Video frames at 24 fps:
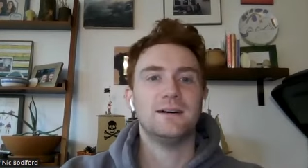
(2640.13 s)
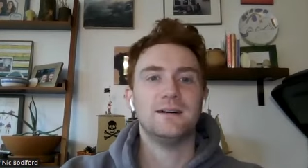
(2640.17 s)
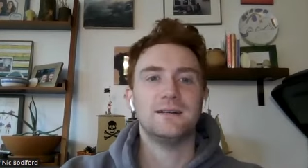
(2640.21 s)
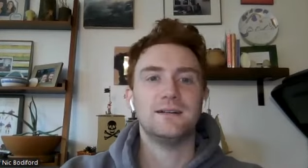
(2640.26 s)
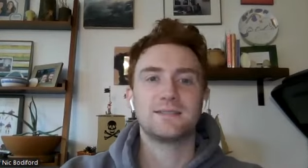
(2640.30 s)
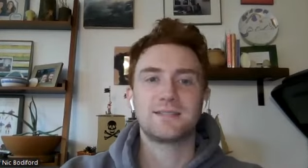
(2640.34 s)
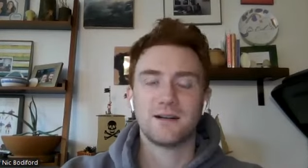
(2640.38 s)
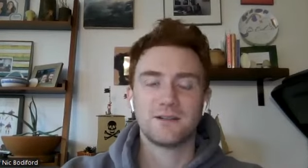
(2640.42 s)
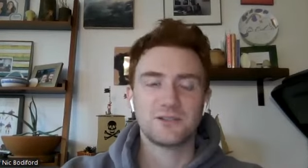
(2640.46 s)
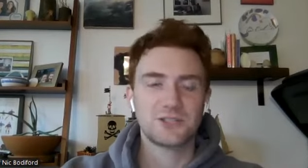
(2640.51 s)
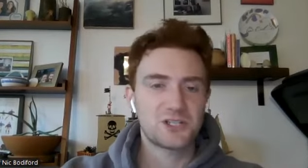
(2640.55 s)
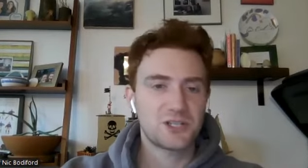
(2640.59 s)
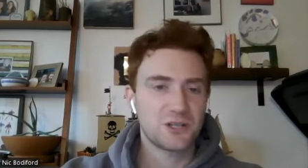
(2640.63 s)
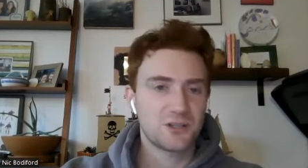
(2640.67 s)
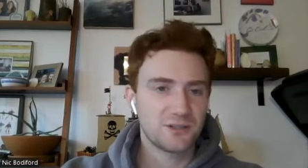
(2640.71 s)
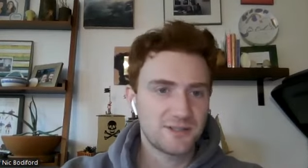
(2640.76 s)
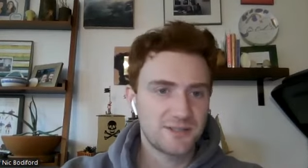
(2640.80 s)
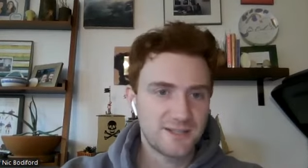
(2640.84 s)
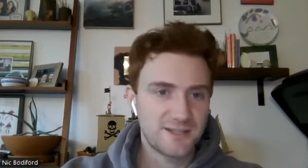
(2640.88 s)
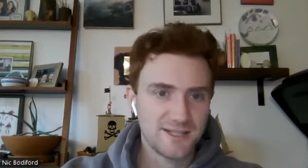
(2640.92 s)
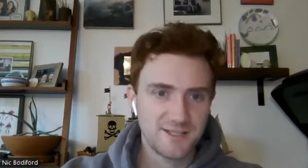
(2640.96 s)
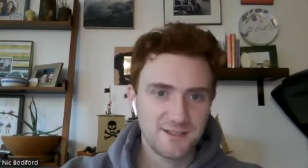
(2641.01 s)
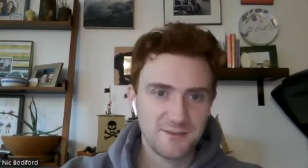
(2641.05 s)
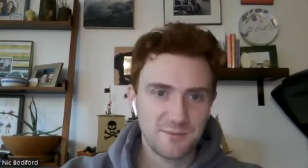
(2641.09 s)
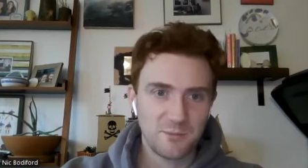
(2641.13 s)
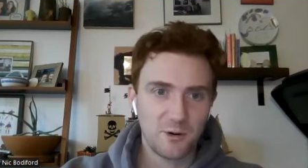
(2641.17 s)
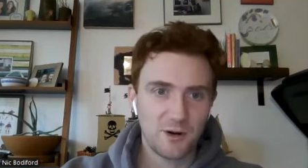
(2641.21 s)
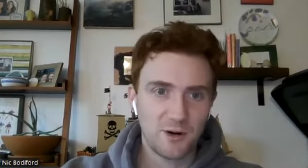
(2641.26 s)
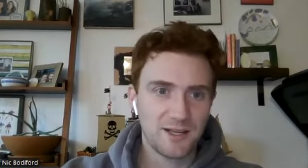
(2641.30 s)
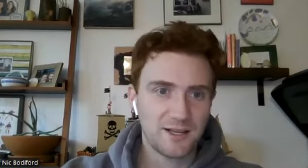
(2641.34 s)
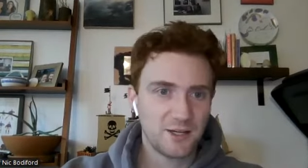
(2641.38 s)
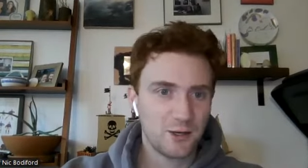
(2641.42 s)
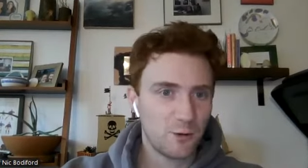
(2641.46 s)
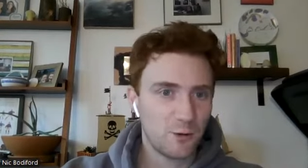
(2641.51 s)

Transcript: Dalton Schultz disappointing.